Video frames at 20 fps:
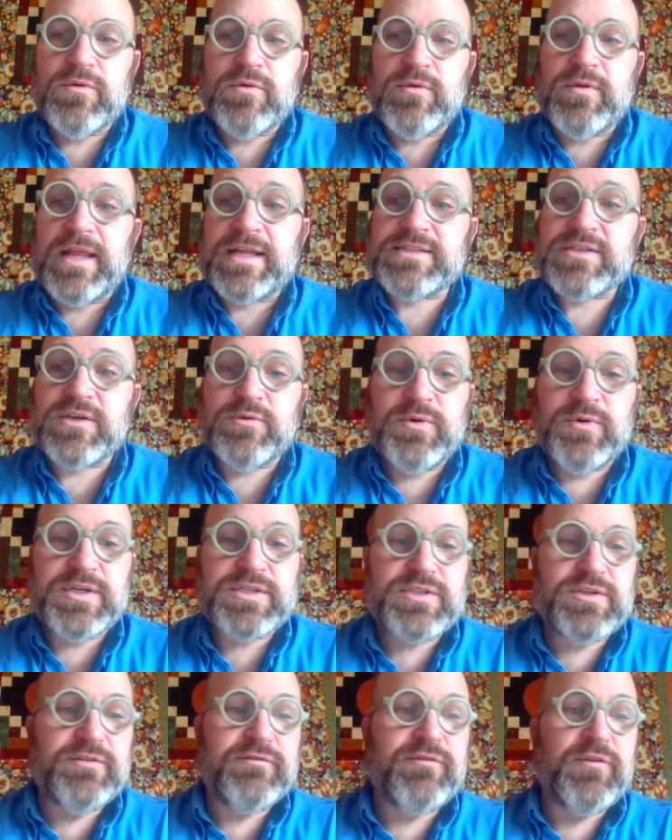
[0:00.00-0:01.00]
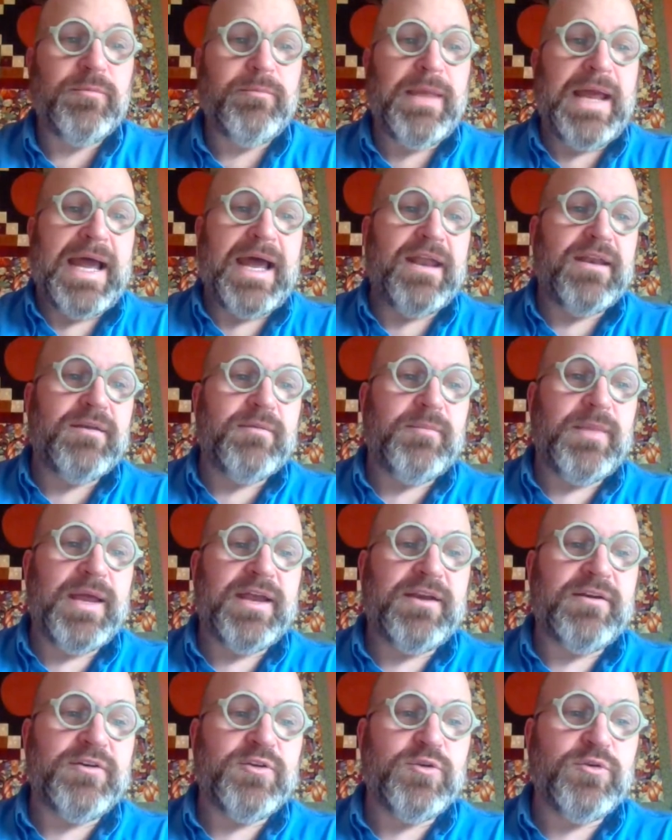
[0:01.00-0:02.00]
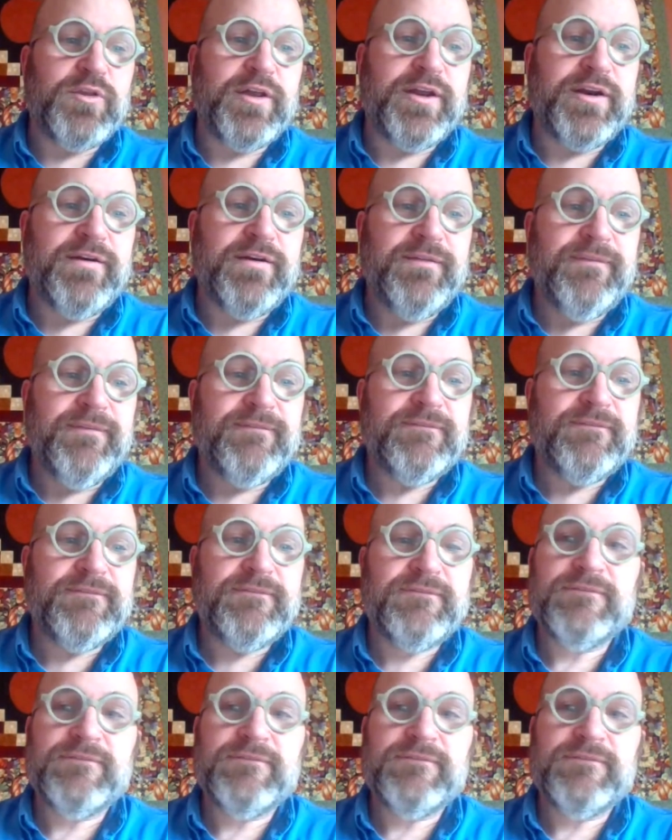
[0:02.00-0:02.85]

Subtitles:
That's a question for Matt. Matt, are you there?